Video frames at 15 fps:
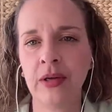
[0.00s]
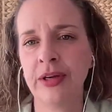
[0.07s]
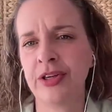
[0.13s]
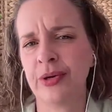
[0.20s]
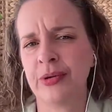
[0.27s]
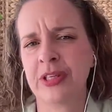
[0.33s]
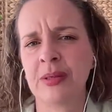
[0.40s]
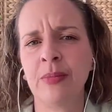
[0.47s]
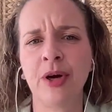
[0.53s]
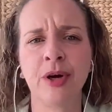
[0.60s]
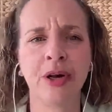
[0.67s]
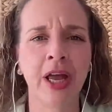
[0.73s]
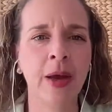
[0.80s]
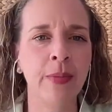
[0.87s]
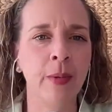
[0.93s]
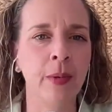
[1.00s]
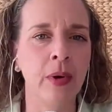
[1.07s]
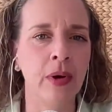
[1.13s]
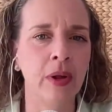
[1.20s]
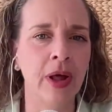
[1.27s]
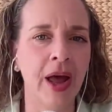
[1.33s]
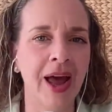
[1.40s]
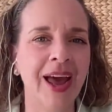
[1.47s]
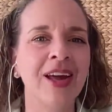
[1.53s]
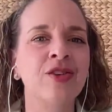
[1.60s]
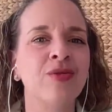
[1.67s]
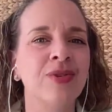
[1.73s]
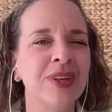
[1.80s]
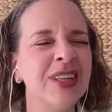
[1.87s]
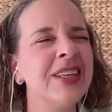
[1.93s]
She was smart, capable,
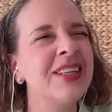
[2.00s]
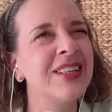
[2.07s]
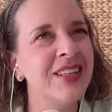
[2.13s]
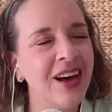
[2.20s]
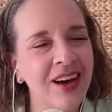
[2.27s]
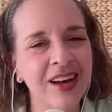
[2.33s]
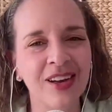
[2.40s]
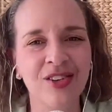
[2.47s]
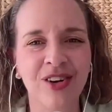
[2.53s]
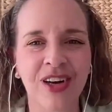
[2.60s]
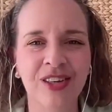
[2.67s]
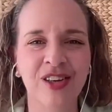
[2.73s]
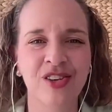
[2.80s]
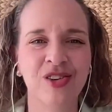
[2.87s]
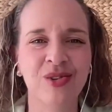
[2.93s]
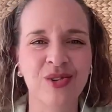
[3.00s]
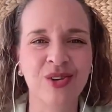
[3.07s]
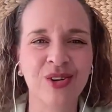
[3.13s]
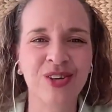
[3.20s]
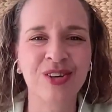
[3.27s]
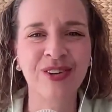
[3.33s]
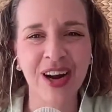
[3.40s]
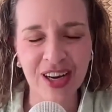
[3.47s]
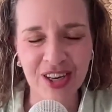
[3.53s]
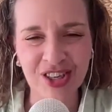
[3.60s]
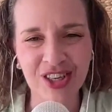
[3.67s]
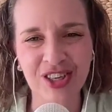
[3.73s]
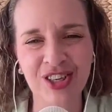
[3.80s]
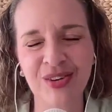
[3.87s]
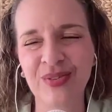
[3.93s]
and really stuck in trying to choose her
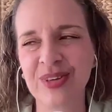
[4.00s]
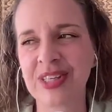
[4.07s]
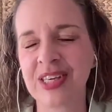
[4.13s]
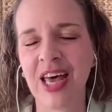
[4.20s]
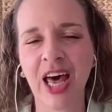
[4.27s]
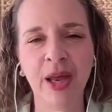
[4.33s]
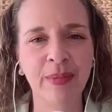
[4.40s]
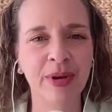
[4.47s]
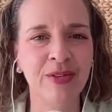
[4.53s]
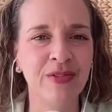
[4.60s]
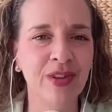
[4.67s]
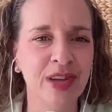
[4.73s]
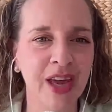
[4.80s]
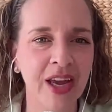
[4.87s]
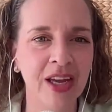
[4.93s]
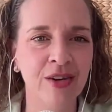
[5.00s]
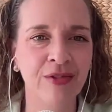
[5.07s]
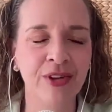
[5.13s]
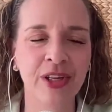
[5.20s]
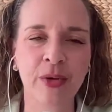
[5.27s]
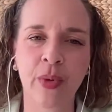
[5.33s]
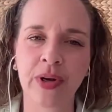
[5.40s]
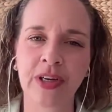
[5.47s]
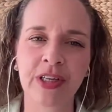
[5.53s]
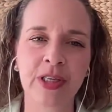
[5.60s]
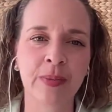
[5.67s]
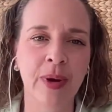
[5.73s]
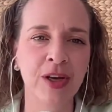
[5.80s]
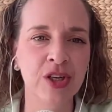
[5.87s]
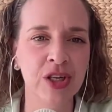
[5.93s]
direction. She was an admin VA and really wanted to
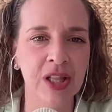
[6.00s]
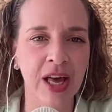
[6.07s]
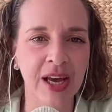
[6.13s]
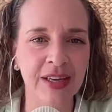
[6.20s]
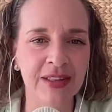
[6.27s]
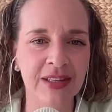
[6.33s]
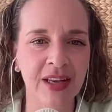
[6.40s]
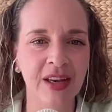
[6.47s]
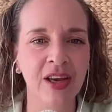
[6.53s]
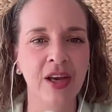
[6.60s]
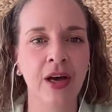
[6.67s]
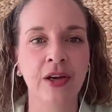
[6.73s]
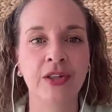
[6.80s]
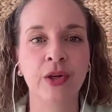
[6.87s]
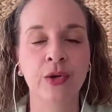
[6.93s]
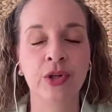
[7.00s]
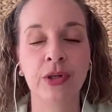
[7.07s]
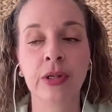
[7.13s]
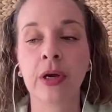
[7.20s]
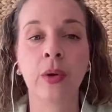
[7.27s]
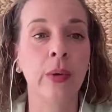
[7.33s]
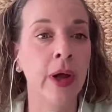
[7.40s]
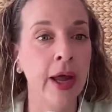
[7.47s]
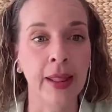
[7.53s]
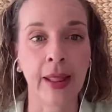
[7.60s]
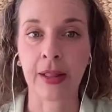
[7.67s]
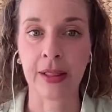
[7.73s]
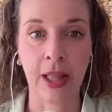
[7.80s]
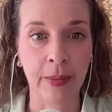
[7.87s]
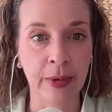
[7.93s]
specialize. So she's like, okay,
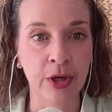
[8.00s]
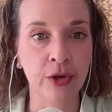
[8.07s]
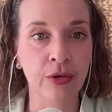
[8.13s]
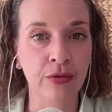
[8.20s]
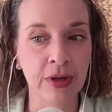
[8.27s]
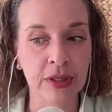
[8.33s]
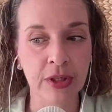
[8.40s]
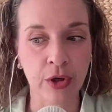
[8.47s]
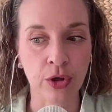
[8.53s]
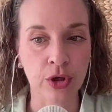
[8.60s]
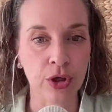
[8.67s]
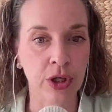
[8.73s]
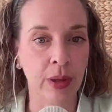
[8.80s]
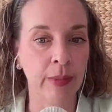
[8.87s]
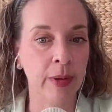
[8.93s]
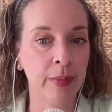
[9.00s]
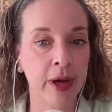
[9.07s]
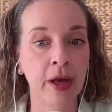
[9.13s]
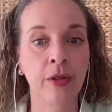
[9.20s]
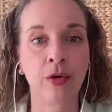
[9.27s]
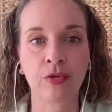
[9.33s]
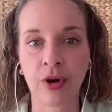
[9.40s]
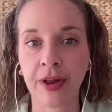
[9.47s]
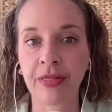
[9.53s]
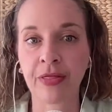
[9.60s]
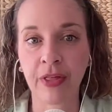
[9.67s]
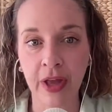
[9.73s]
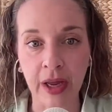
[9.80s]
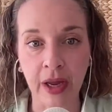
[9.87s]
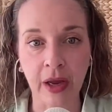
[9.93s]
let me do research. Let me pick the right
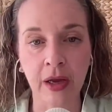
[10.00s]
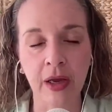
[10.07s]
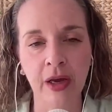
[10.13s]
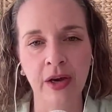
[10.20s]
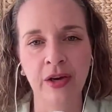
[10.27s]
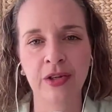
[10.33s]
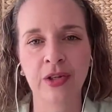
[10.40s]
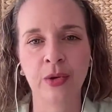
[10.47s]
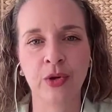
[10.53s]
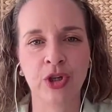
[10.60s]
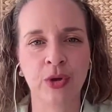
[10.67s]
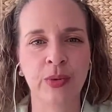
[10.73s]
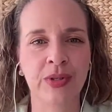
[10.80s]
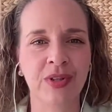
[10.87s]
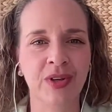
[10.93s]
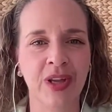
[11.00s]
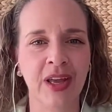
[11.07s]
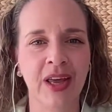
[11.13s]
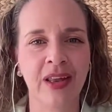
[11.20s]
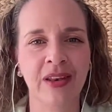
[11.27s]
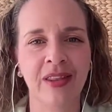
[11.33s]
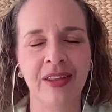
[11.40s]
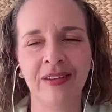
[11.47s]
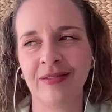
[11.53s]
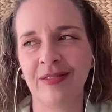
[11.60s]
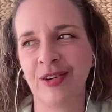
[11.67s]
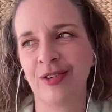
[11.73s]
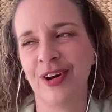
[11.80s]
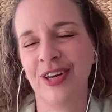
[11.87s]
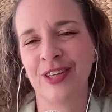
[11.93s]
thing. So she was looking at
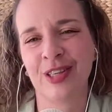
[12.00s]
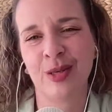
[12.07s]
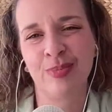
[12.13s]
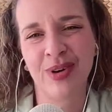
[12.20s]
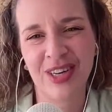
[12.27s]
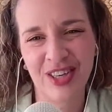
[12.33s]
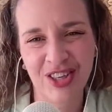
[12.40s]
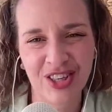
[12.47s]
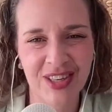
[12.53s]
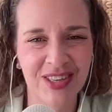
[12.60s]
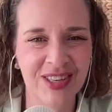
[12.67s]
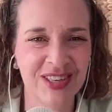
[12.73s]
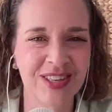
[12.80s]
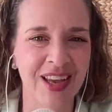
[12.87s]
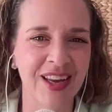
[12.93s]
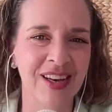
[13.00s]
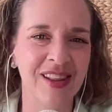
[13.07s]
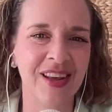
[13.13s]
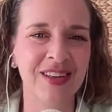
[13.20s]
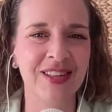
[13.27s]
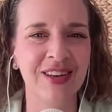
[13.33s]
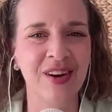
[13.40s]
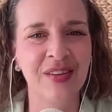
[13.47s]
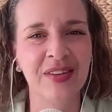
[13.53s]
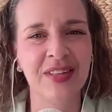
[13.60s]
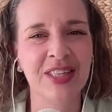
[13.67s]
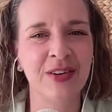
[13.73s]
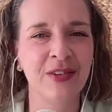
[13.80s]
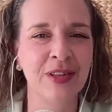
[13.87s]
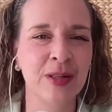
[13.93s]
created spreadsheets, analyzing all these
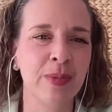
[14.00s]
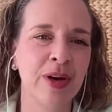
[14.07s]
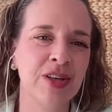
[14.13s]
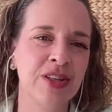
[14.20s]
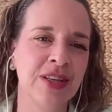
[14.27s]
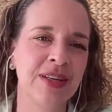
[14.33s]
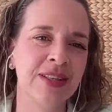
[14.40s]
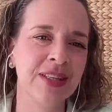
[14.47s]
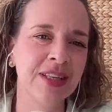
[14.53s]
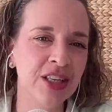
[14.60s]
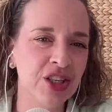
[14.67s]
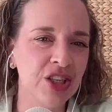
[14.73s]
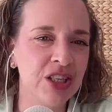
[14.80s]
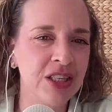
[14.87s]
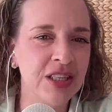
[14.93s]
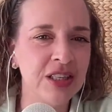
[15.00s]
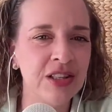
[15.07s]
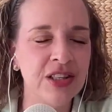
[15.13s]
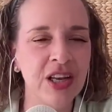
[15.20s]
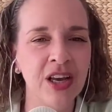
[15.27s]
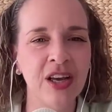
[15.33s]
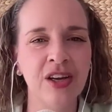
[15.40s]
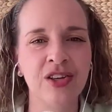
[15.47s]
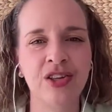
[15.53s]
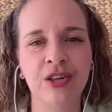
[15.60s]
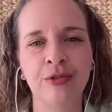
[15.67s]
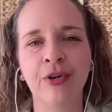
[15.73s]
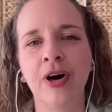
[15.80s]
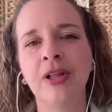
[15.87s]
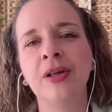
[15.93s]
different specializations. She
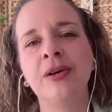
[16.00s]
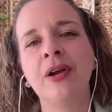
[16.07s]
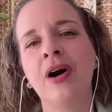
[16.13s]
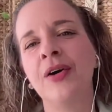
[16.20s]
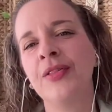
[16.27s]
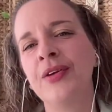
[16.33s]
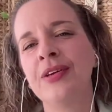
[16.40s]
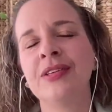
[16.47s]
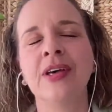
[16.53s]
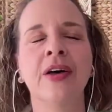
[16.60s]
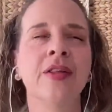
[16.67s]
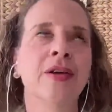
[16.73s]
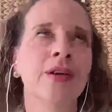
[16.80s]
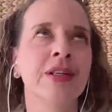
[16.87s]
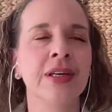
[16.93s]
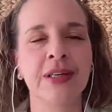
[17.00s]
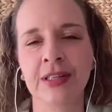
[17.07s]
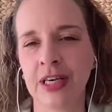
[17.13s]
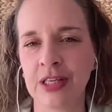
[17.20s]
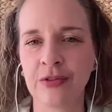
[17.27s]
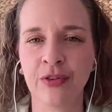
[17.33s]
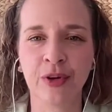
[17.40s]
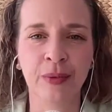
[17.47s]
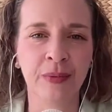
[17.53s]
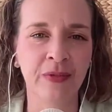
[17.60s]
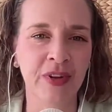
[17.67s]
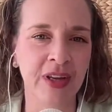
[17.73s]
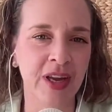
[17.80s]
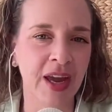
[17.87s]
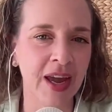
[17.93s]
followed all these other successful
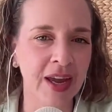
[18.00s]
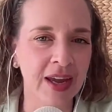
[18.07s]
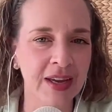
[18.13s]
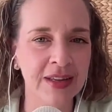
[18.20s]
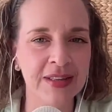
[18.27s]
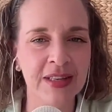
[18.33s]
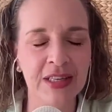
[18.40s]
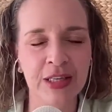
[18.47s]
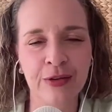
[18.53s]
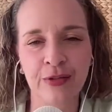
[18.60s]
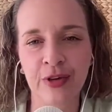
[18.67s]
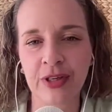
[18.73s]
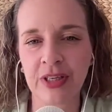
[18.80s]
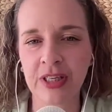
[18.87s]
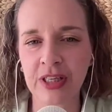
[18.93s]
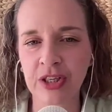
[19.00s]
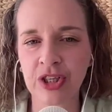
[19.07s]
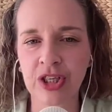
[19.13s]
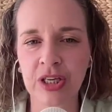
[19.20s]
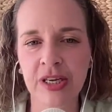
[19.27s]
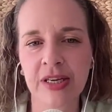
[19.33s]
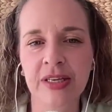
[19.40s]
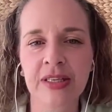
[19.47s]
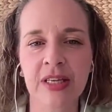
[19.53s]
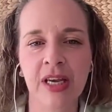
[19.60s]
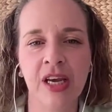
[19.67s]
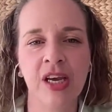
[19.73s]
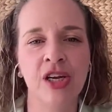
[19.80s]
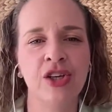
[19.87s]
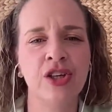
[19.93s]
VAs in different niches.
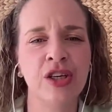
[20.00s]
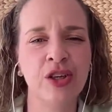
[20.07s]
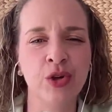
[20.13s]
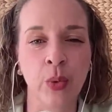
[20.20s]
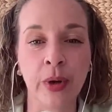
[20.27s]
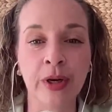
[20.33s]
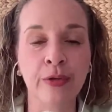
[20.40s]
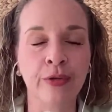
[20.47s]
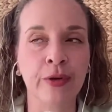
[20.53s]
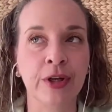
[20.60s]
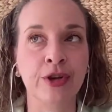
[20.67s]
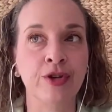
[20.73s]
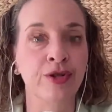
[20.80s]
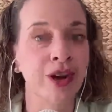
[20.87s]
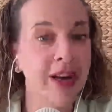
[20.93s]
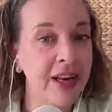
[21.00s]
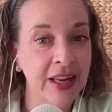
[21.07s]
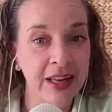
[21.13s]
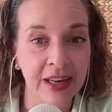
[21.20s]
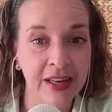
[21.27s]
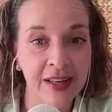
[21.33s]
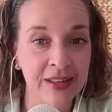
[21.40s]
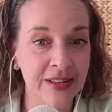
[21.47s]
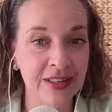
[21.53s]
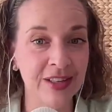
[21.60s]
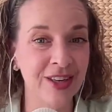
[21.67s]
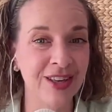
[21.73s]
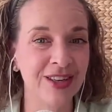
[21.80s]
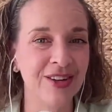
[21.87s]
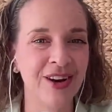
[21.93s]
She joined free trainings
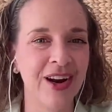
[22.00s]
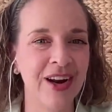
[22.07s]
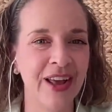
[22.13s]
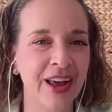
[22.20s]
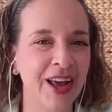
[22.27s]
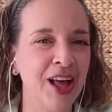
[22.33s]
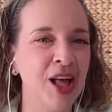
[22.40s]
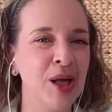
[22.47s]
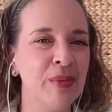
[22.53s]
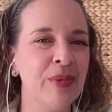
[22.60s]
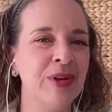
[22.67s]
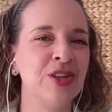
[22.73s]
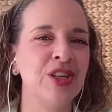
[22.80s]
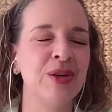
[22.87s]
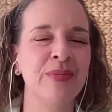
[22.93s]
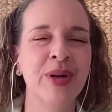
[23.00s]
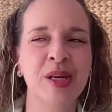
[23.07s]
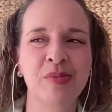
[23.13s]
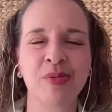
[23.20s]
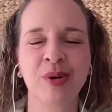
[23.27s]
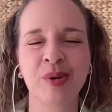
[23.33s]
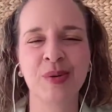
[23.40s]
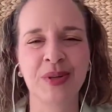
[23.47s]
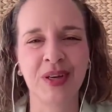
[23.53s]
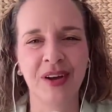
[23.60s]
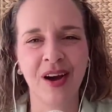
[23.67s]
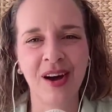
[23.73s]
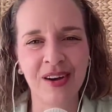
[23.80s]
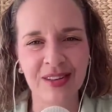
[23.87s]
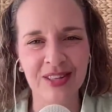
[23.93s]
to try to help, and she made pros and
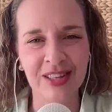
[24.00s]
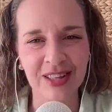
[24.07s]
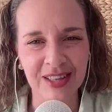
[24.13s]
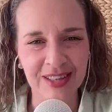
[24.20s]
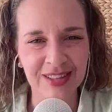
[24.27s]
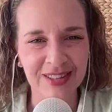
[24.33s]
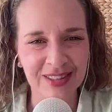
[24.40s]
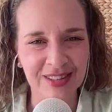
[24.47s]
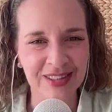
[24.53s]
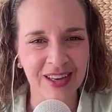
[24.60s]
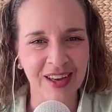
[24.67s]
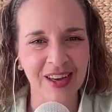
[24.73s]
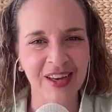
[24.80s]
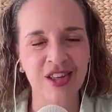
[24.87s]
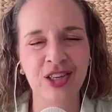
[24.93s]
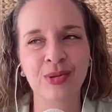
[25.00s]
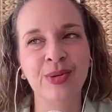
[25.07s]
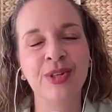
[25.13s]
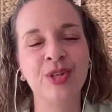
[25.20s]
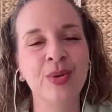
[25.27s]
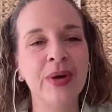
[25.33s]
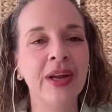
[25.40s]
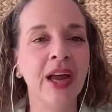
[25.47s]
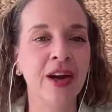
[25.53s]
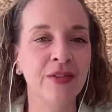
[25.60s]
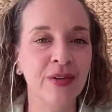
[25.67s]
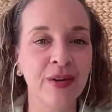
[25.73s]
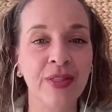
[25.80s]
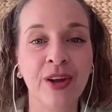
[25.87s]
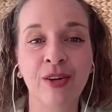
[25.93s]
cons lists. She was doing
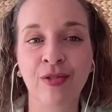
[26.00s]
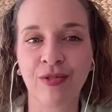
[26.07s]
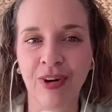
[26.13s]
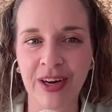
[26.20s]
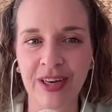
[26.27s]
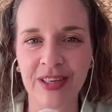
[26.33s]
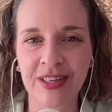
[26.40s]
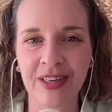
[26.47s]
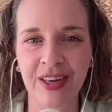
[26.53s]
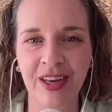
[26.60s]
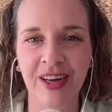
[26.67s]
everything right?